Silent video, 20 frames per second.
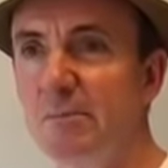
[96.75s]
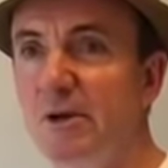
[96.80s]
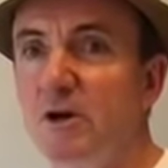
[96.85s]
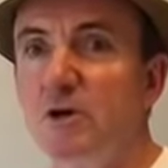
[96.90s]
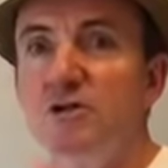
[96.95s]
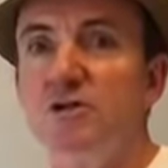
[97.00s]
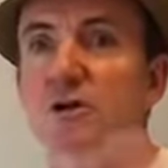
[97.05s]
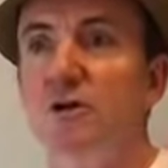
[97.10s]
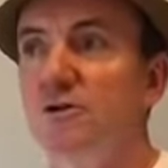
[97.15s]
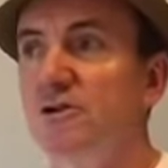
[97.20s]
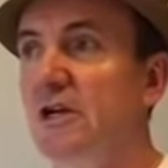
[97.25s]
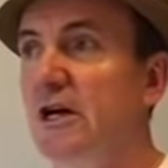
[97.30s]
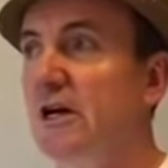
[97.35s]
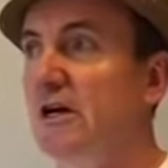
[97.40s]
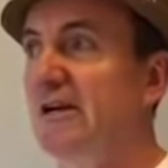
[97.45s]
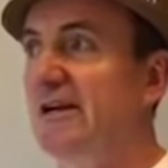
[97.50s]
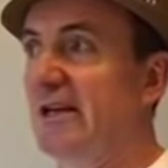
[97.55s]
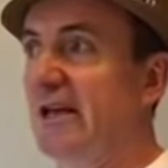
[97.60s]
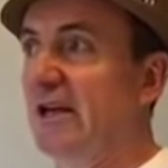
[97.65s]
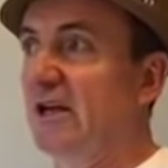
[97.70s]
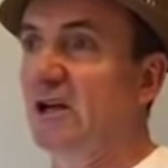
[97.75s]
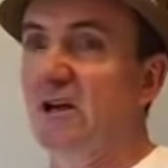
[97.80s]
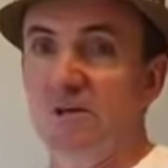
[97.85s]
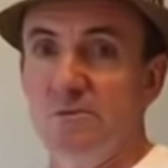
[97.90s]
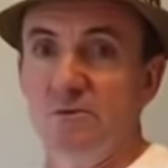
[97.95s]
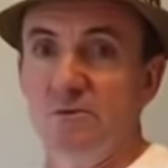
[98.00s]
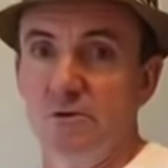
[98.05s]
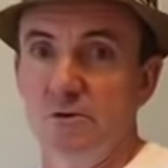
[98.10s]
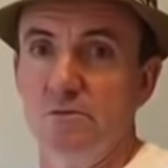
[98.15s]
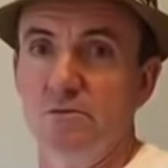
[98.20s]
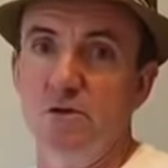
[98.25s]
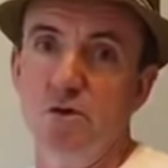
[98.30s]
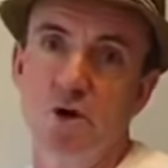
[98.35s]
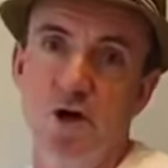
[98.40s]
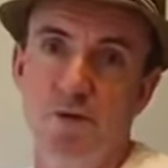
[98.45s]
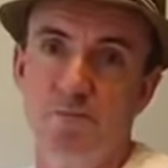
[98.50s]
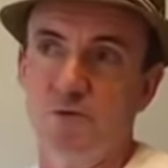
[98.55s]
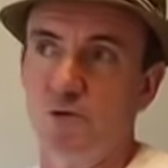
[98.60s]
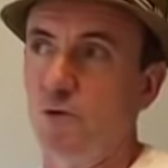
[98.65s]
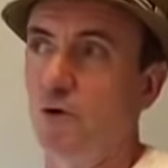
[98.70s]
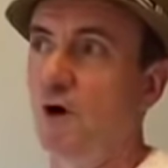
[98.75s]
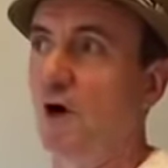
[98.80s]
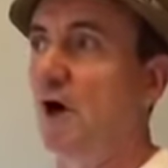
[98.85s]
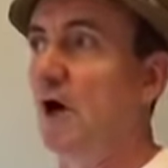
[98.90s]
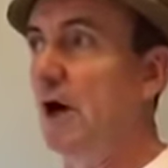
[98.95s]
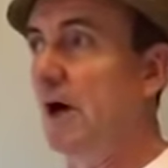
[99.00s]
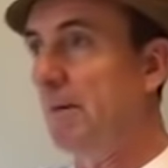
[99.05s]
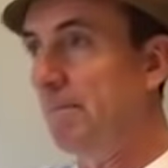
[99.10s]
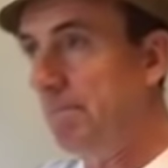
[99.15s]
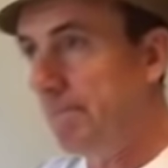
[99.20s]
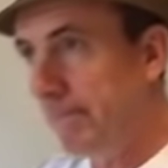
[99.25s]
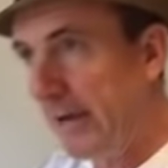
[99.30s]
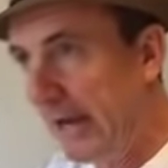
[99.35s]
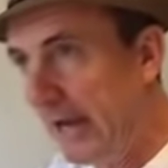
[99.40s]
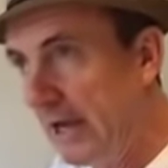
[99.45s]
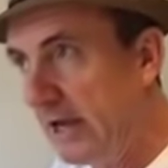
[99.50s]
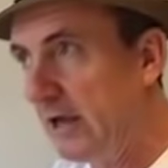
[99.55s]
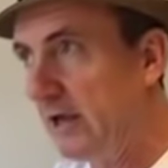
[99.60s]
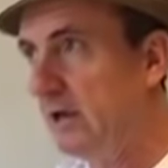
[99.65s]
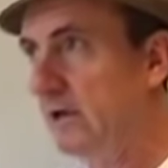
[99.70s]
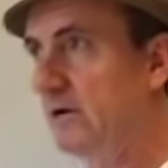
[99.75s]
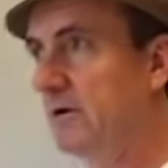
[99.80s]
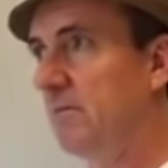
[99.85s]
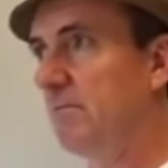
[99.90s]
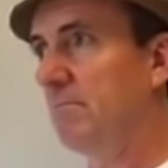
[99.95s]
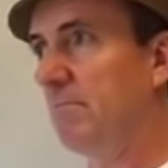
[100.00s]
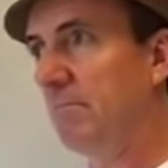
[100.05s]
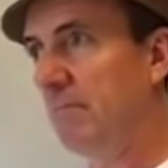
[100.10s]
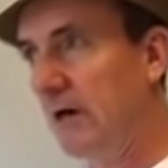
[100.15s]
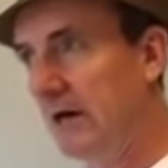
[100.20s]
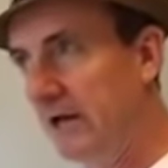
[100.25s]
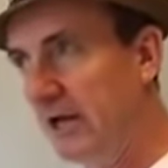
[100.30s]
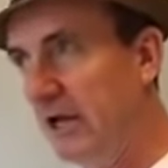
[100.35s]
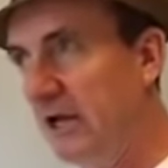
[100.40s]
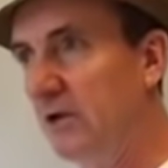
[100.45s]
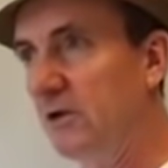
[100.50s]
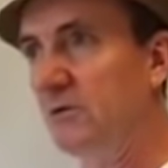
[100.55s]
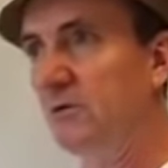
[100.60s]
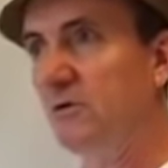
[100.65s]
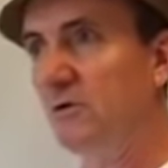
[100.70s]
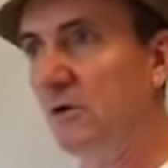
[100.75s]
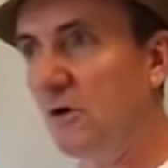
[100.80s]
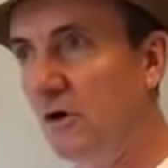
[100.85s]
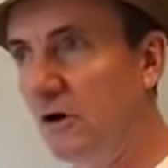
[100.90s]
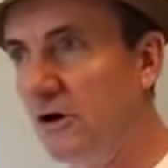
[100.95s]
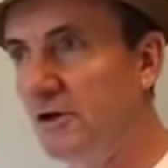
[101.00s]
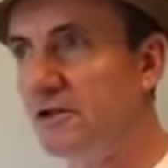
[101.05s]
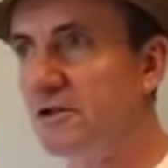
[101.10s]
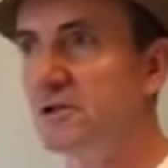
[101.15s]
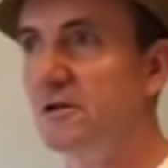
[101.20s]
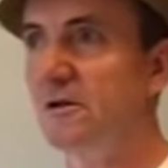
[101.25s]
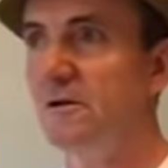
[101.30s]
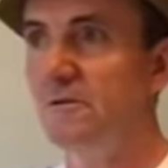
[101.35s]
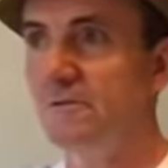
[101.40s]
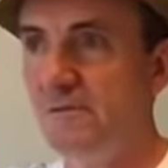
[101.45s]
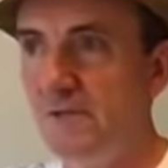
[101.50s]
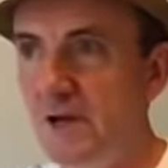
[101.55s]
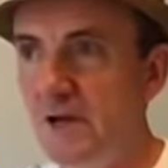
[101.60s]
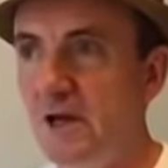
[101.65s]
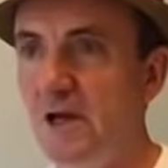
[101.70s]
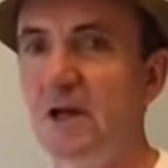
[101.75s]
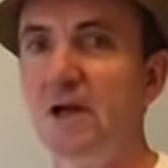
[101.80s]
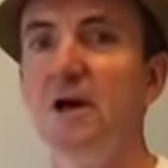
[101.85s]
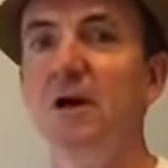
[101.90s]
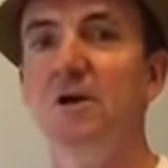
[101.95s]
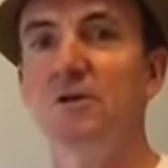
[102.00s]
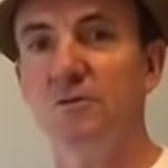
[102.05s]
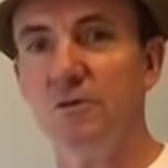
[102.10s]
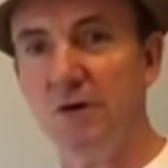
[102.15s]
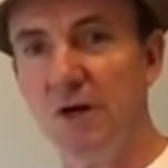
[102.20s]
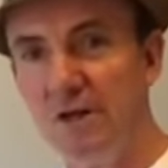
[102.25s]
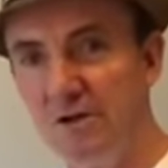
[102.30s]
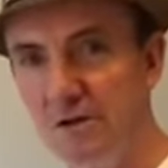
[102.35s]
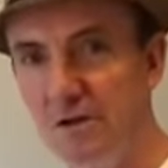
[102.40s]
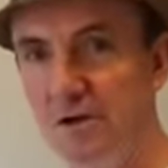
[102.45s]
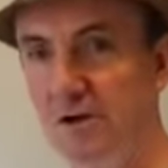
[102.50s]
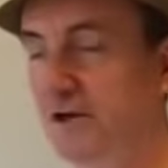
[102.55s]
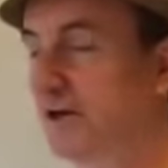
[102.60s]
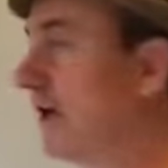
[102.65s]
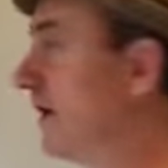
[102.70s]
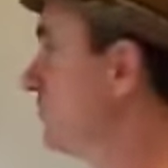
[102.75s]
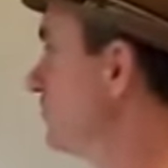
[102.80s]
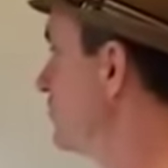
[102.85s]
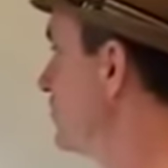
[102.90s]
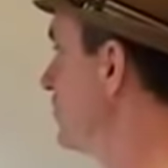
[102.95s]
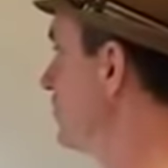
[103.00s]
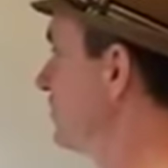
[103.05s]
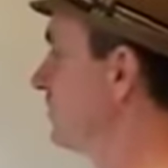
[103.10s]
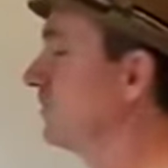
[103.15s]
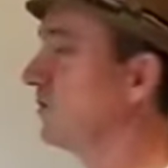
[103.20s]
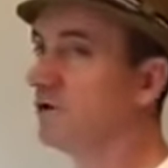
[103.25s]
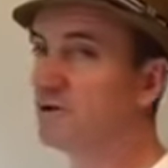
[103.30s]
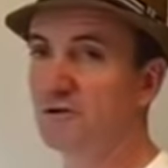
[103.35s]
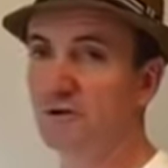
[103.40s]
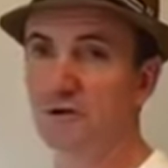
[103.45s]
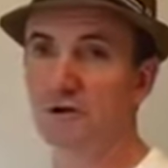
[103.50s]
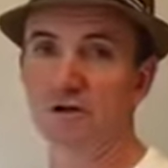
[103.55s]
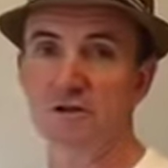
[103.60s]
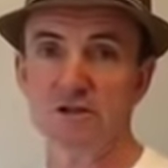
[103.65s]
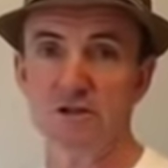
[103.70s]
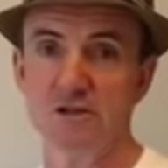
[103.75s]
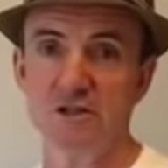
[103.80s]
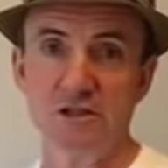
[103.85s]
Because those are like, you have to pay money, cost, fee to enroll in those courses.